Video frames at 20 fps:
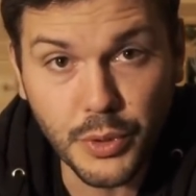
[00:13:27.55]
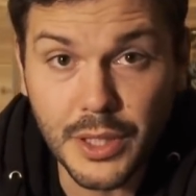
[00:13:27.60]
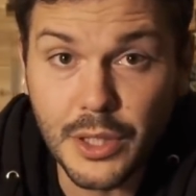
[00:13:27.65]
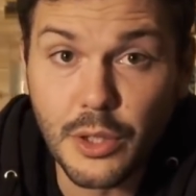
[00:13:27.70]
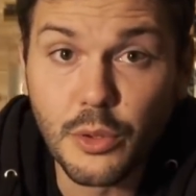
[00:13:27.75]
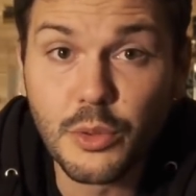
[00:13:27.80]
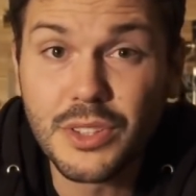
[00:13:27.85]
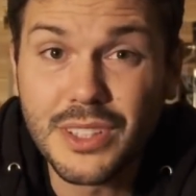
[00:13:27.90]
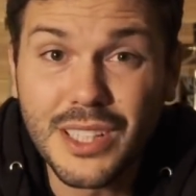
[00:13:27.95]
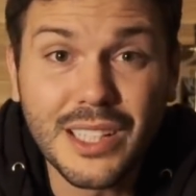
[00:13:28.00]
and
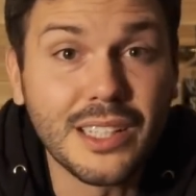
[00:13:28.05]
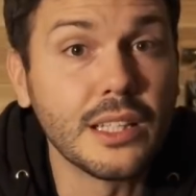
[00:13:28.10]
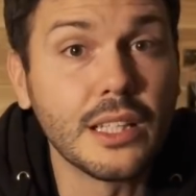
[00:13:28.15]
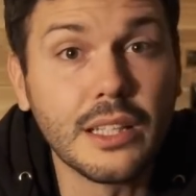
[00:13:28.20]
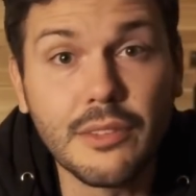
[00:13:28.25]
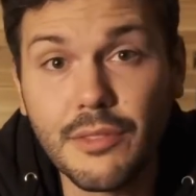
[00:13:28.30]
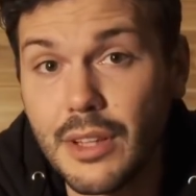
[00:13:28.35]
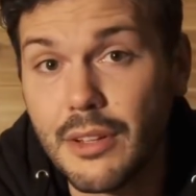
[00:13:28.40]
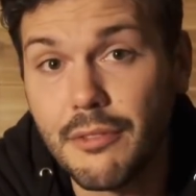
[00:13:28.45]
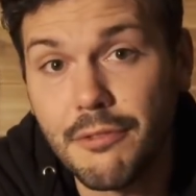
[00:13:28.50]
those tend to
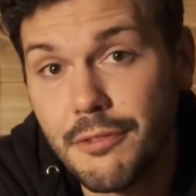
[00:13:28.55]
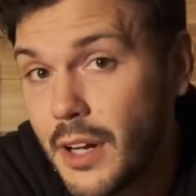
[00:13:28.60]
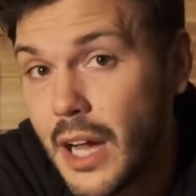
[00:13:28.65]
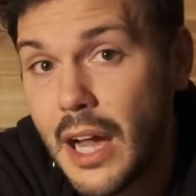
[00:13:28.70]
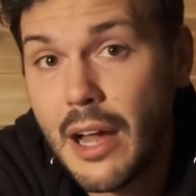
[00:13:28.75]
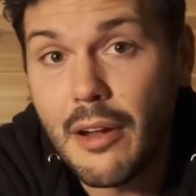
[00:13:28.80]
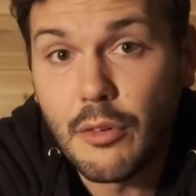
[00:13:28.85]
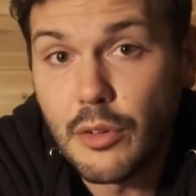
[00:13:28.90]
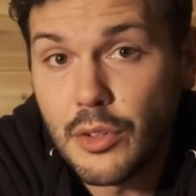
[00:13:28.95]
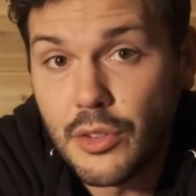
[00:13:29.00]
live in the
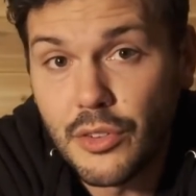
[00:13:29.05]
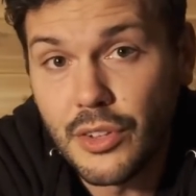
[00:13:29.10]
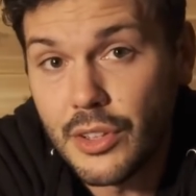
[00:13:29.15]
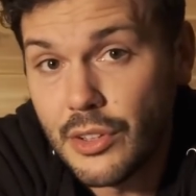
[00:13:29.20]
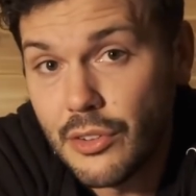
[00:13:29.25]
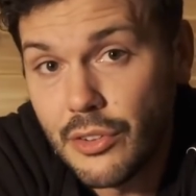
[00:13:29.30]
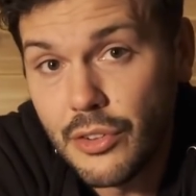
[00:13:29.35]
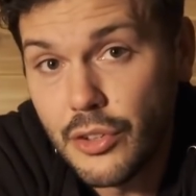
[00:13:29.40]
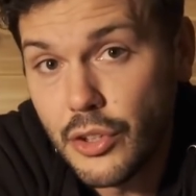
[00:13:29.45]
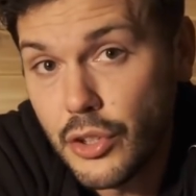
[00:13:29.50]
5 or
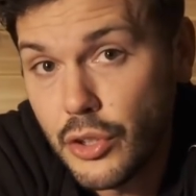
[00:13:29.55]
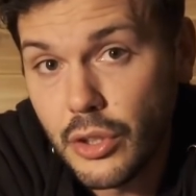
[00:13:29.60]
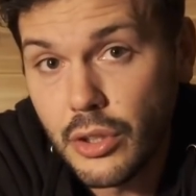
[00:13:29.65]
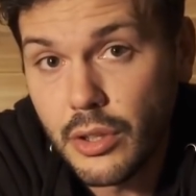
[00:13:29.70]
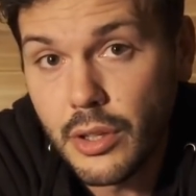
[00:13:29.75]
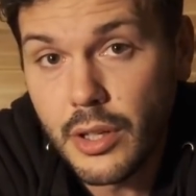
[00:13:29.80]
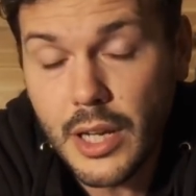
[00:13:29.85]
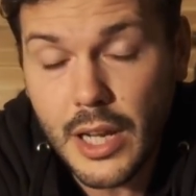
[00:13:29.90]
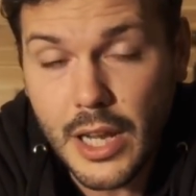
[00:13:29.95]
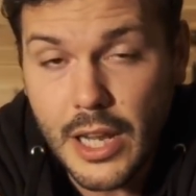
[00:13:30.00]
6
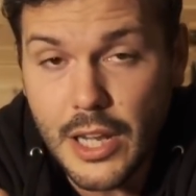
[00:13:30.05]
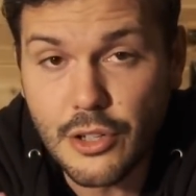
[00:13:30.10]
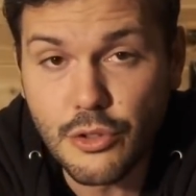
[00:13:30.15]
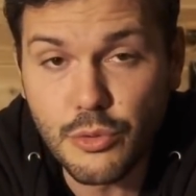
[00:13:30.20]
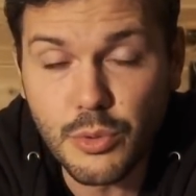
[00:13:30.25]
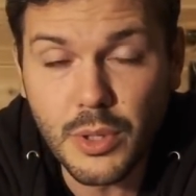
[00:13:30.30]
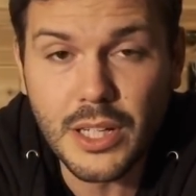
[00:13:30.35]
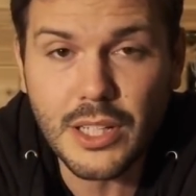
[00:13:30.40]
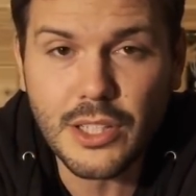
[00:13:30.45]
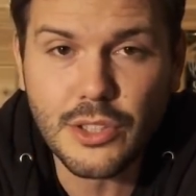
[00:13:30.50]
year age
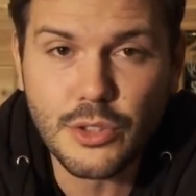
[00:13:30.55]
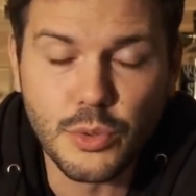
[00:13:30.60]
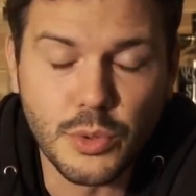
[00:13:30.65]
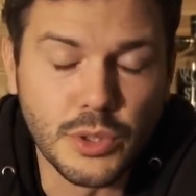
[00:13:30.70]
range,